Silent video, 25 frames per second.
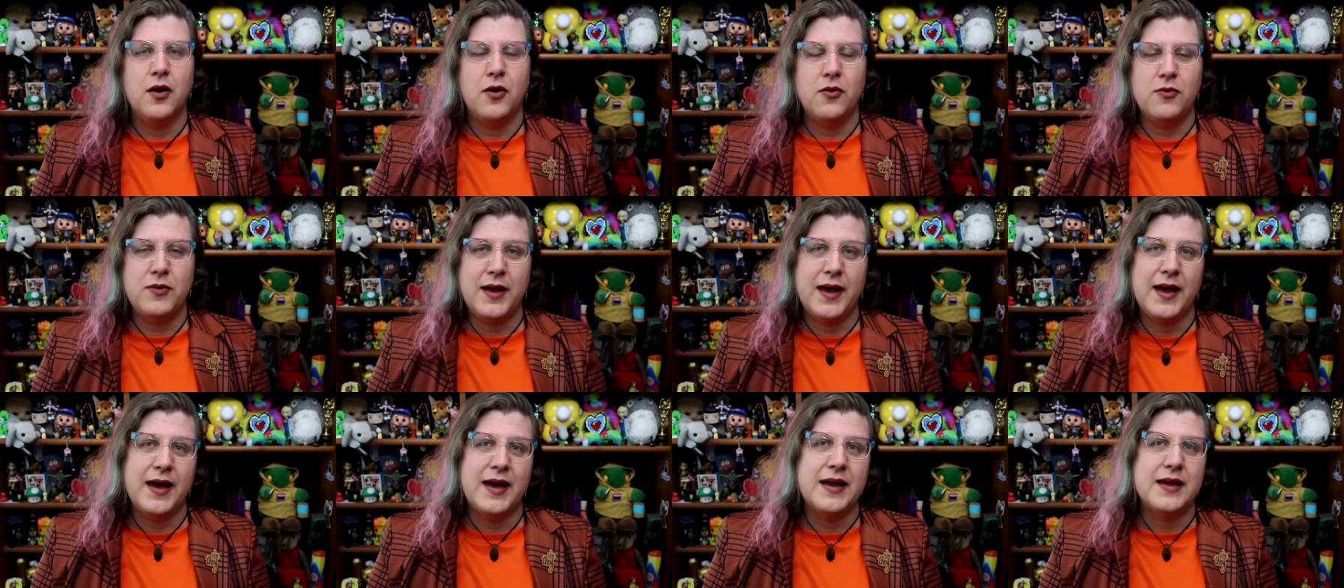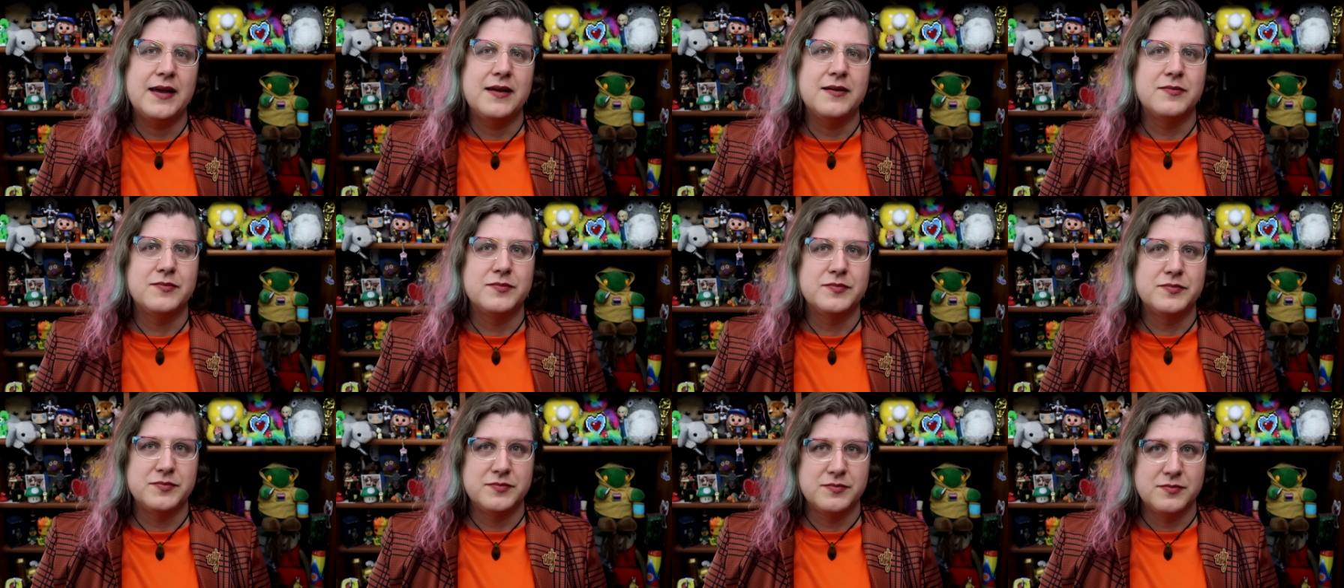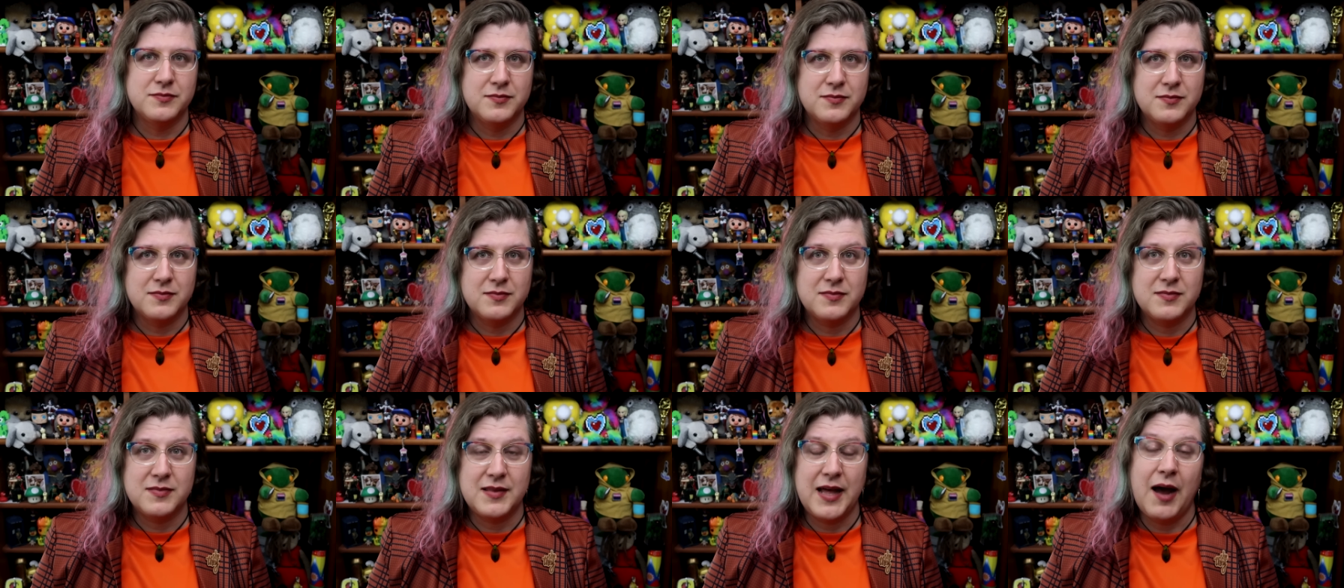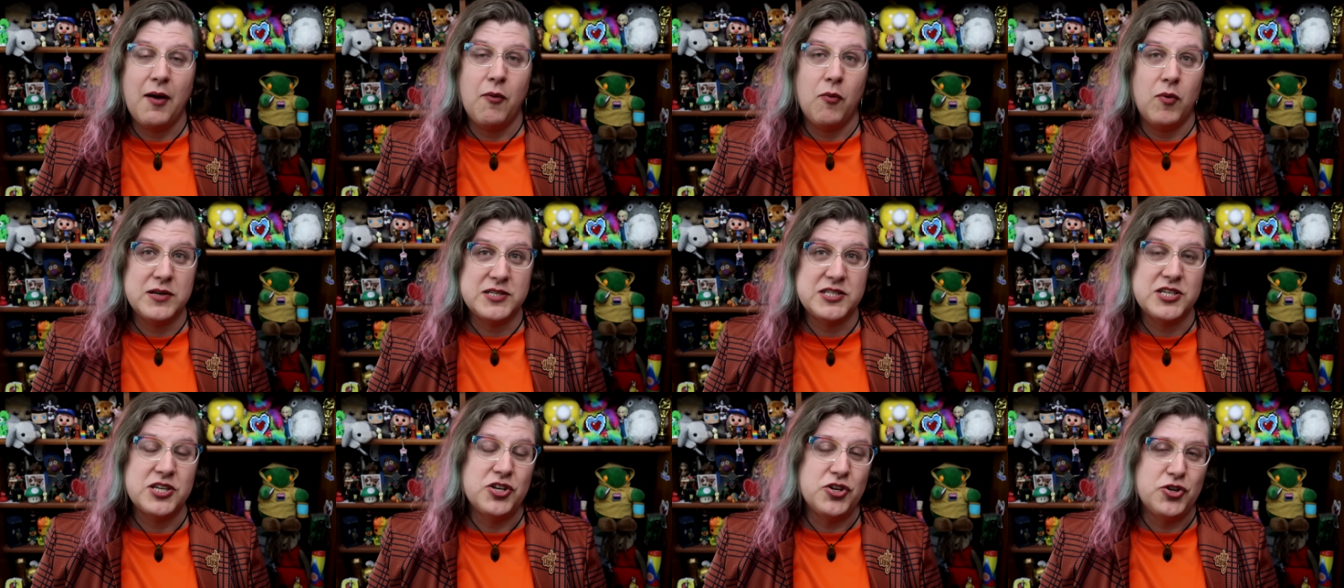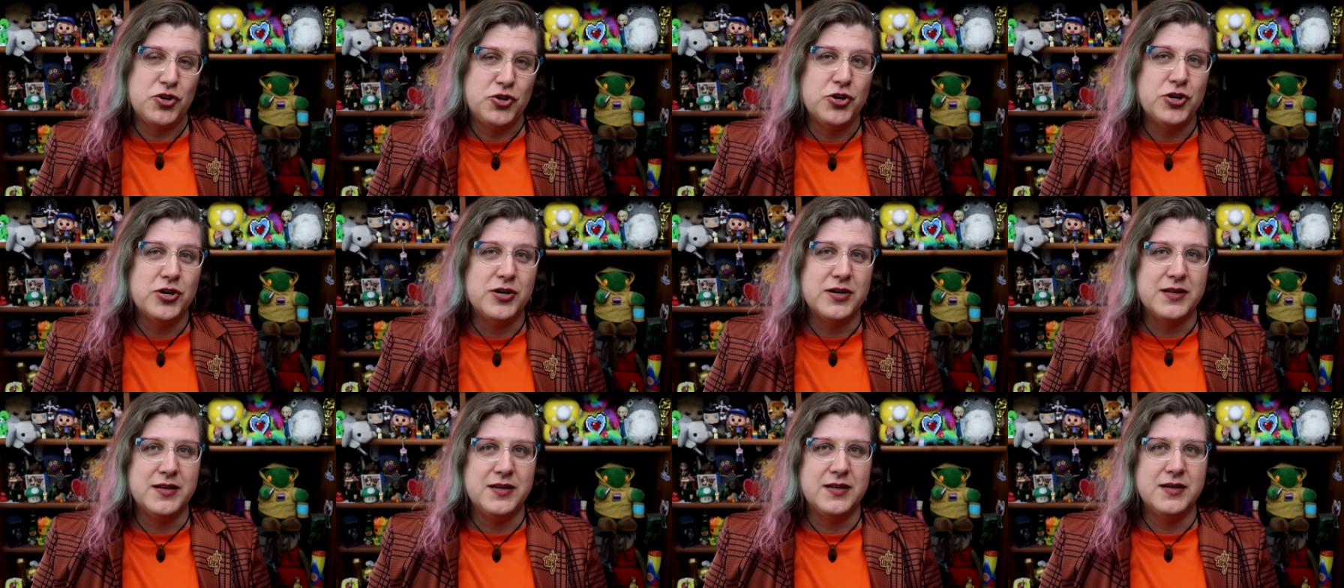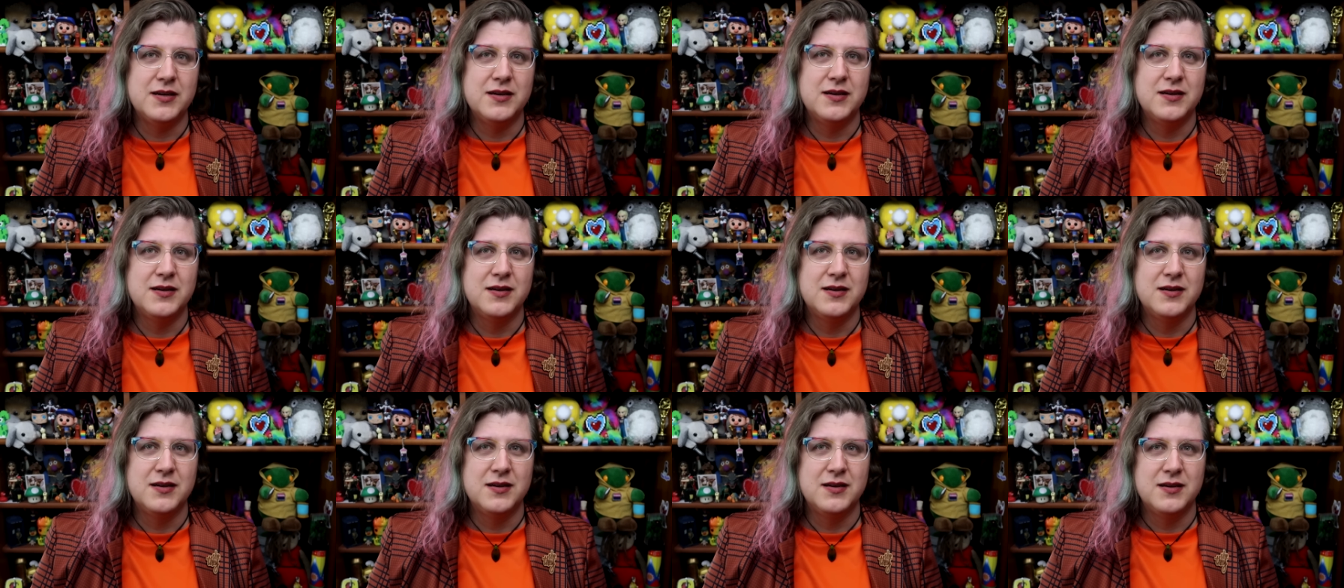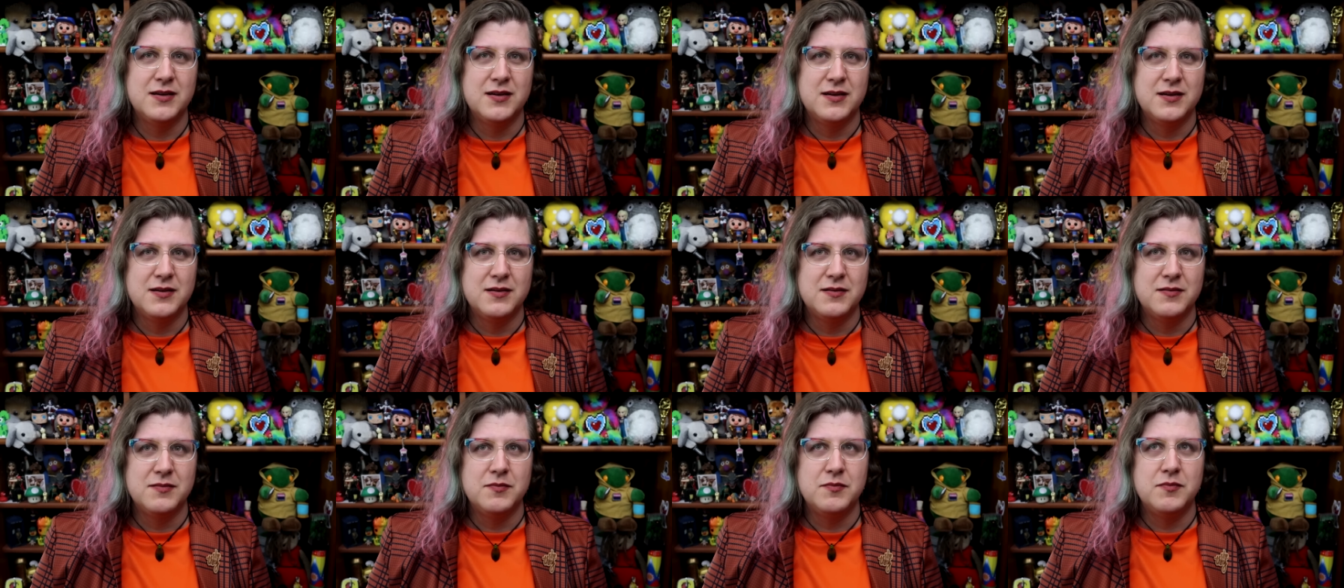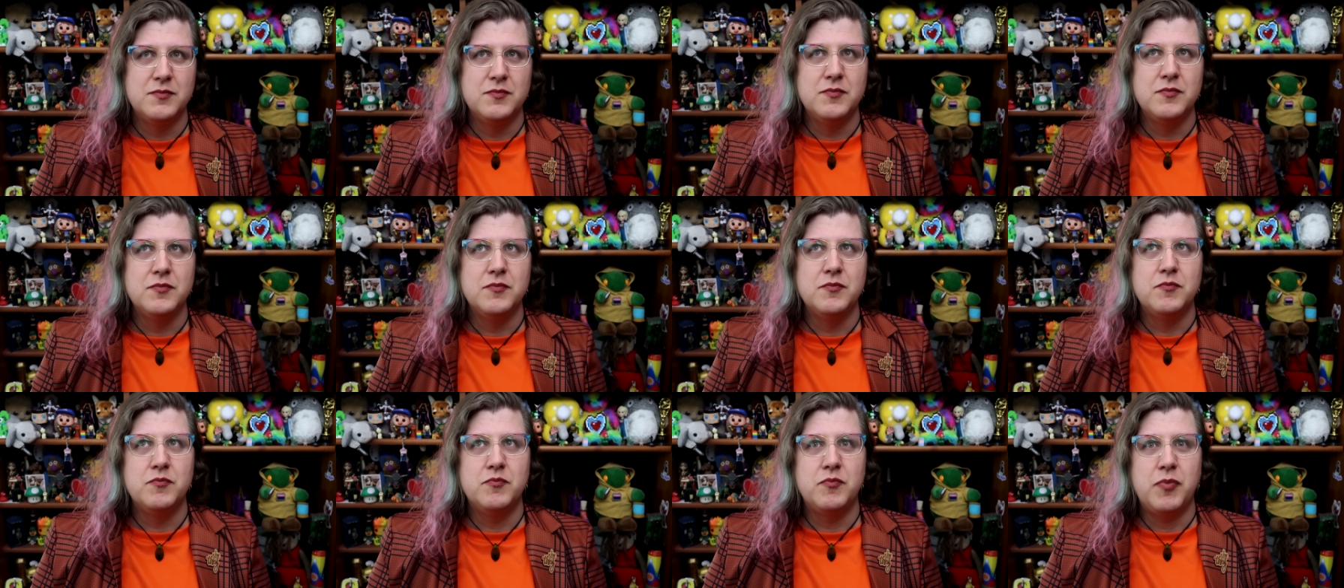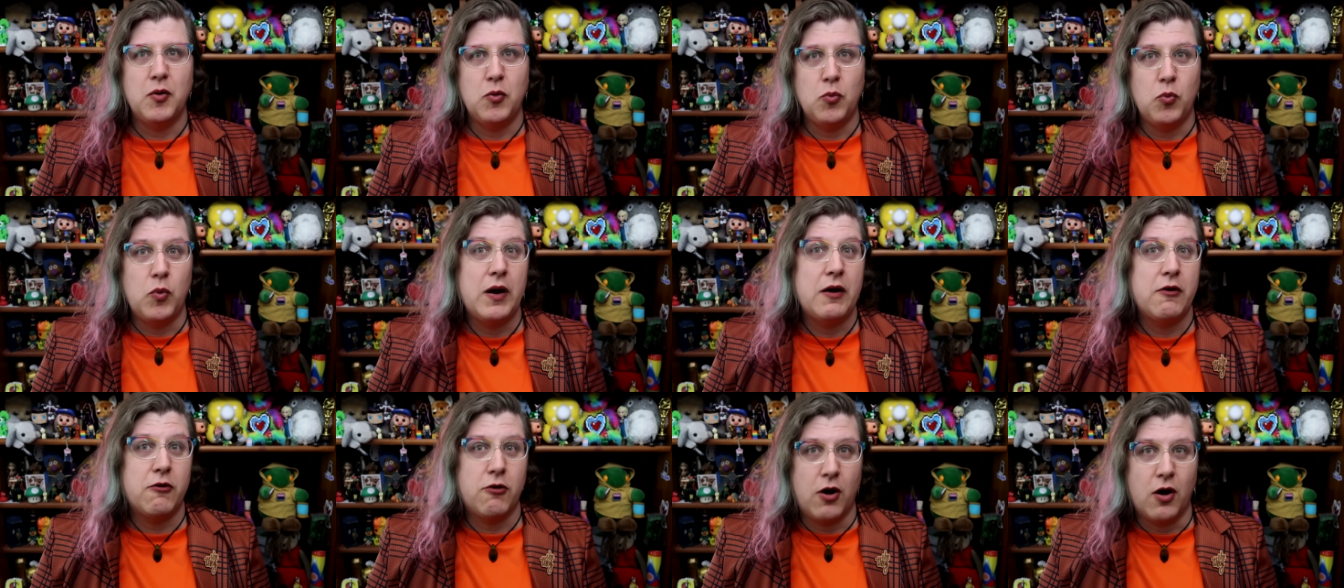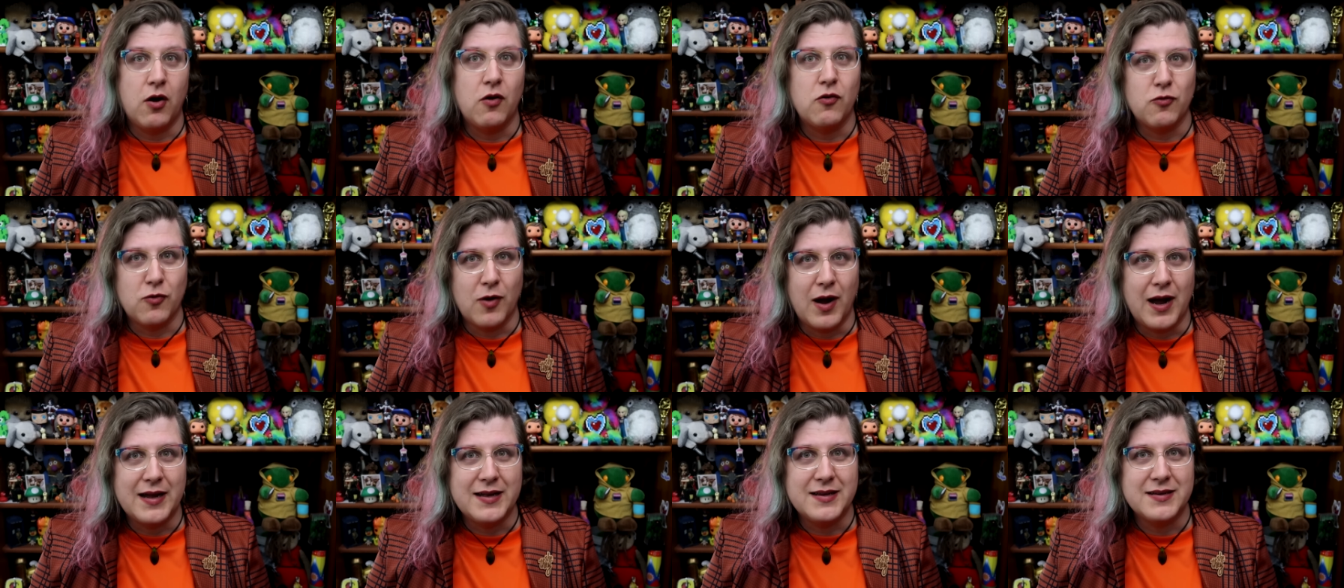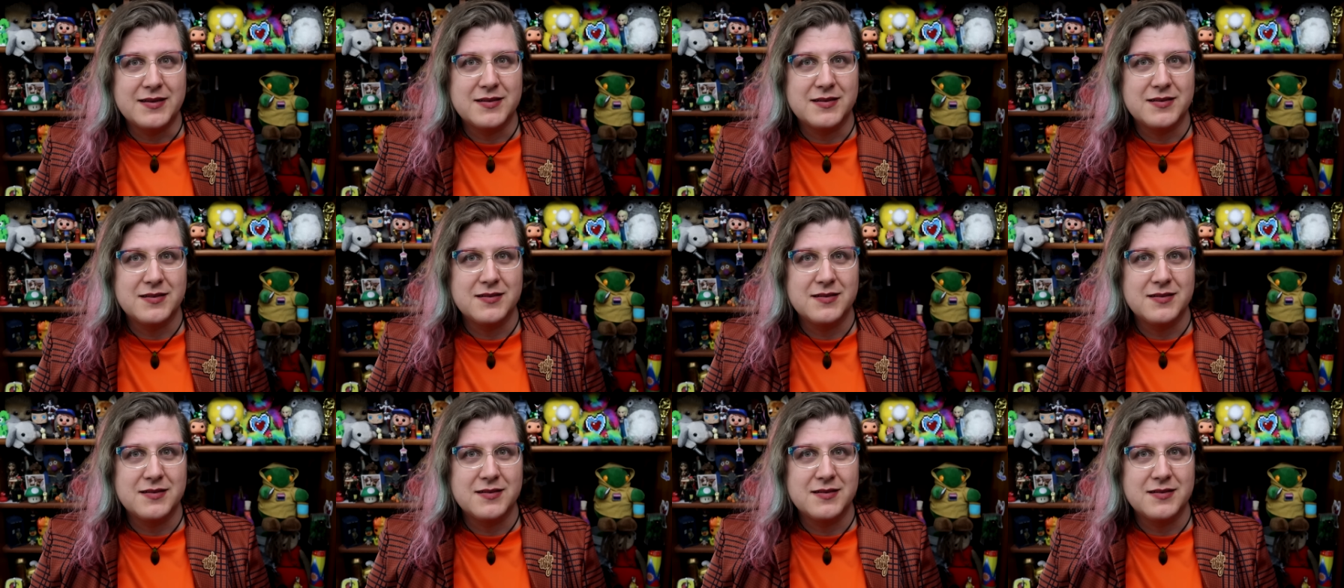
okay, that wasn't good, but we're all right.